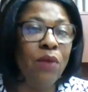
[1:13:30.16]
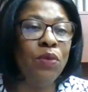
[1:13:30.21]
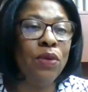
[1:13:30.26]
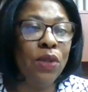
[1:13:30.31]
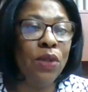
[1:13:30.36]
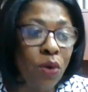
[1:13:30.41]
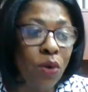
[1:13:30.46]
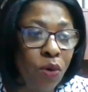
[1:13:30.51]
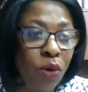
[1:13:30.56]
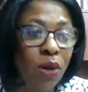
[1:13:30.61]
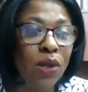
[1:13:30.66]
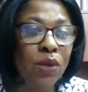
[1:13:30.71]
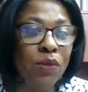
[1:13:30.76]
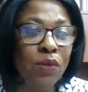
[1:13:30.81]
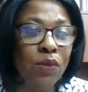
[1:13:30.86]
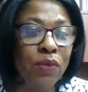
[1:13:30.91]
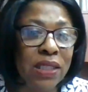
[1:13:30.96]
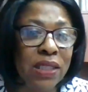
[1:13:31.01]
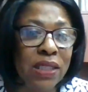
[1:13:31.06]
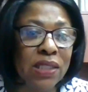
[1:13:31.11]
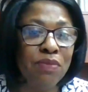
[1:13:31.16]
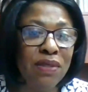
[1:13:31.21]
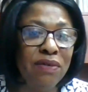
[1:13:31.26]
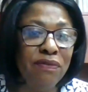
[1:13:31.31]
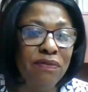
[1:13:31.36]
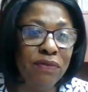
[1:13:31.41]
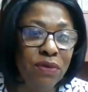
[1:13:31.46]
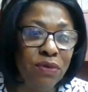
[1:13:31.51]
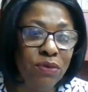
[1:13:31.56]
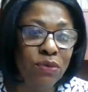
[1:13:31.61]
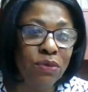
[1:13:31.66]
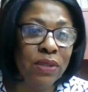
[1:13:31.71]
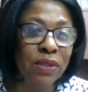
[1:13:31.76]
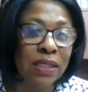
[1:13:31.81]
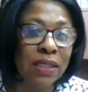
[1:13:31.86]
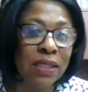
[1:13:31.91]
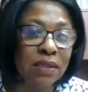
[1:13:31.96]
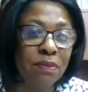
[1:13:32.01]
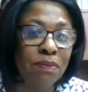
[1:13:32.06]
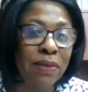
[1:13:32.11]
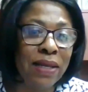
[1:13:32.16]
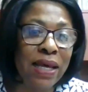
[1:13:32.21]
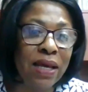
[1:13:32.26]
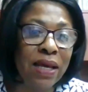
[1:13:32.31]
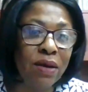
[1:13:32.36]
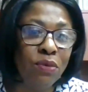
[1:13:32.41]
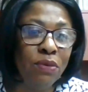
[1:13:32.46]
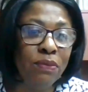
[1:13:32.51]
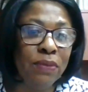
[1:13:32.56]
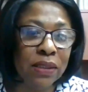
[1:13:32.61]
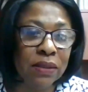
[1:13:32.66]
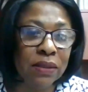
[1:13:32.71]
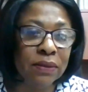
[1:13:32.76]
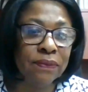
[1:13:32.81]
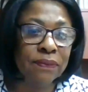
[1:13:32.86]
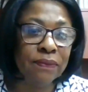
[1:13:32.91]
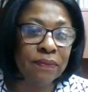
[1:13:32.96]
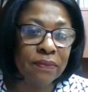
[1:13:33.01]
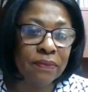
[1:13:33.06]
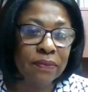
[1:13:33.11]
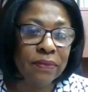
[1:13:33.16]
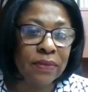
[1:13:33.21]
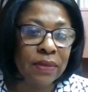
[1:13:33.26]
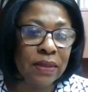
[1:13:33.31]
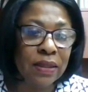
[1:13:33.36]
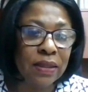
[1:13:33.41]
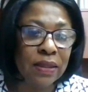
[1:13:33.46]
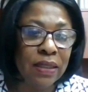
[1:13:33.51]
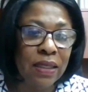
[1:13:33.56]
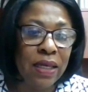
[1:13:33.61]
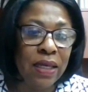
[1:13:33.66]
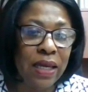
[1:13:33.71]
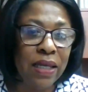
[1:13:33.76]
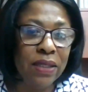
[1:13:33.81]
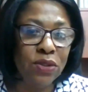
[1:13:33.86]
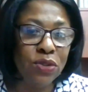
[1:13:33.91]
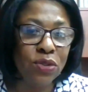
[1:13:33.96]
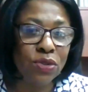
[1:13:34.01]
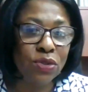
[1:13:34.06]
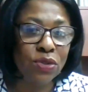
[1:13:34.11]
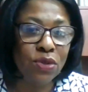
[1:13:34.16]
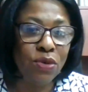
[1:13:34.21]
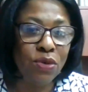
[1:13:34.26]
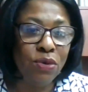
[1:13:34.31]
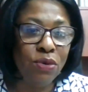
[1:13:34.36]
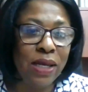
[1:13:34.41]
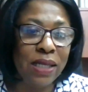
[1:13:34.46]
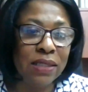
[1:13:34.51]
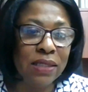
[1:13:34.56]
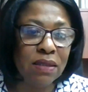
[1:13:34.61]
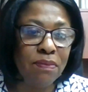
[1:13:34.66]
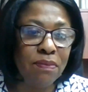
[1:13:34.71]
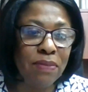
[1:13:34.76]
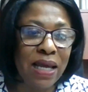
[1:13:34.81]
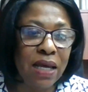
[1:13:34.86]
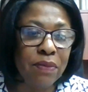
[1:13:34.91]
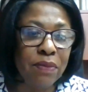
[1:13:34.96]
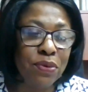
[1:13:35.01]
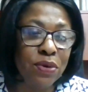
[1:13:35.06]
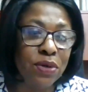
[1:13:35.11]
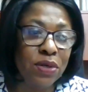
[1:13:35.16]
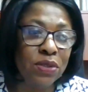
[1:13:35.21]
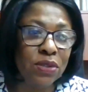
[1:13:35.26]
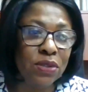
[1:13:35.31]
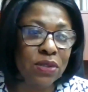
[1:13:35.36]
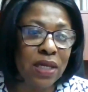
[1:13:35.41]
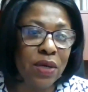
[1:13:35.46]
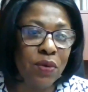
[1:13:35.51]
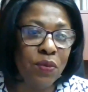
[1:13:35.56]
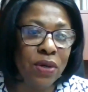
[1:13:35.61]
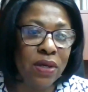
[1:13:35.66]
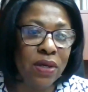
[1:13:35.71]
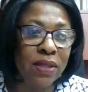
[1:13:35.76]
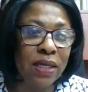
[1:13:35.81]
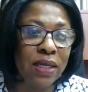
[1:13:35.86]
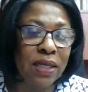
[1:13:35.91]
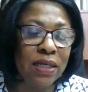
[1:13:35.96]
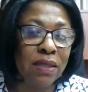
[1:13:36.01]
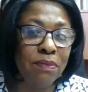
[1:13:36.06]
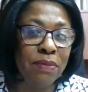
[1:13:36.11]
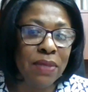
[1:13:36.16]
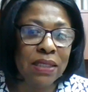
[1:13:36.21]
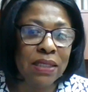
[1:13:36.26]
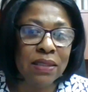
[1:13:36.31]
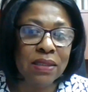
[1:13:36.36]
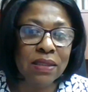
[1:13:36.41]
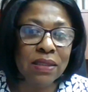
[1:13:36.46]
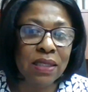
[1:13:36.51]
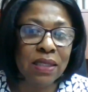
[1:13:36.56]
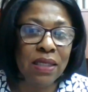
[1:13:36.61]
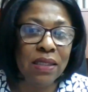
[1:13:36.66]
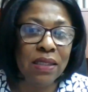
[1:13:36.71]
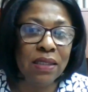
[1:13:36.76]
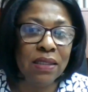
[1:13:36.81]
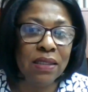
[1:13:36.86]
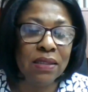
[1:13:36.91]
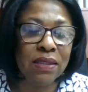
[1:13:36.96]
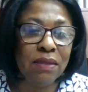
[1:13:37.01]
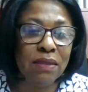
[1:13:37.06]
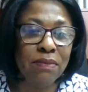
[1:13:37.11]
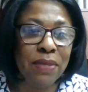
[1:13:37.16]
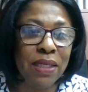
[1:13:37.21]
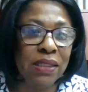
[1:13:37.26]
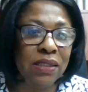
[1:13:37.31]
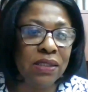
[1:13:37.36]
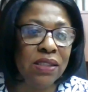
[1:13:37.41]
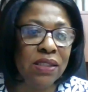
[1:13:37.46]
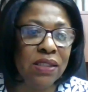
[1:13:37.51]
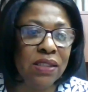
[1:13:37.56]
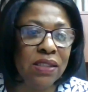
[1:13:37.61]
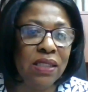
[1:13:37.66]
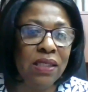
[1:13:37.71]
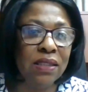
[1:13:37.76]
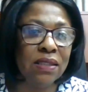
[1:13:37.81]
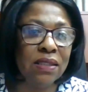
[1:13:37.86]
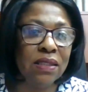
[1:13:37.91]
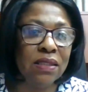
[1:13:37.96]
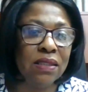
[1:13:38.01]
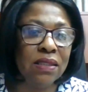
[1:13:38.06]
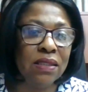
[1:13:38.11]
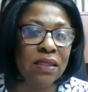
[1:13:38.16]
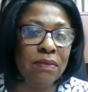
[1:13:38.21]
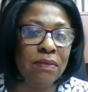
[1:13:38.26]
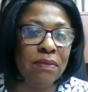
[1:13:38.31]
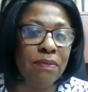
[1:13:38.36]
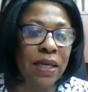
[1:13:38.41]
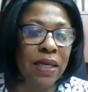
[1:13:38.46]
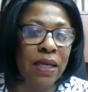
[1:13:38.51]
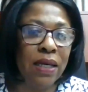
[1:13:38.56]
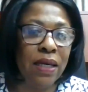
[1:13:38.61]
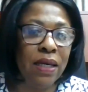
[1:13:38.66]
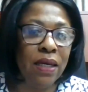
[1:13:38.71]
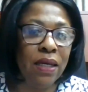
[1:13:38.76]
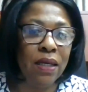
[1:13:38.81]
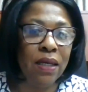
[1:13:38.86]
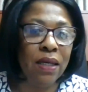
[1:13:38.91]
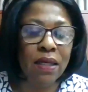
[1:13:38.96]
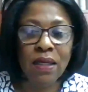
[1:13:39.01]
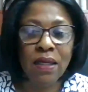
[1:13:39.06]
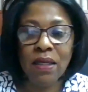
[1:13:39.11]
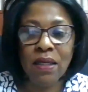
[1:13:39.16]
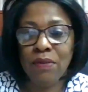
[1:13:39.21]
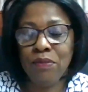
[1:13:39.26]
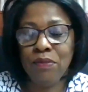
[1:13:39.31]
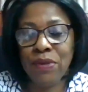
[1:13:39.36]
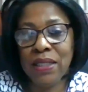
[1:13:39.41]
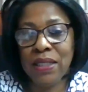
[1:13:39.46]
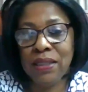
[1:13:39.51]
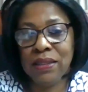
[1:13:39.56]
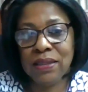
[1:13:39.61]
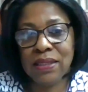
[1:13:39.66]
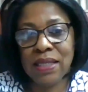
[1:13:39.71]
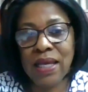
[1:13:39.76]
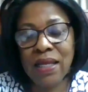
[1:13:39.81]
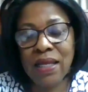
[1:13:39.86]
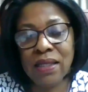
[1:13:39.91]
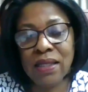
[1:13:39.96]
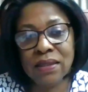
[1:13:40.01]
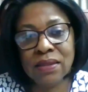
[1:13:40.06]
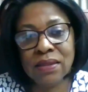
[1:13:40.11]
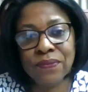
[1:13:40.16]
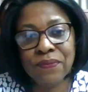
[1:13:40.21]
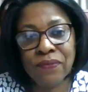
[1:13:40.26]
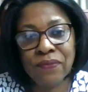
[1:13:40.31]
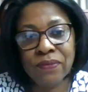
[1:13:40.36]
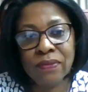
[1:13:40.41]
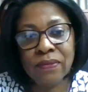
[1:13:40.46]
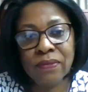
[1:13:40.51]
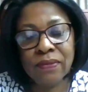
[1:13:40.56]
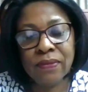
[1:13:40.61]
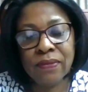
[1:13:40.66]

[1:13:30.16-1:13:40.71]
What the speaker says: I will always be viewed as a Black woman. And so as a Black person, I wear that in my skin. It's in my genes. It's in my brain cells.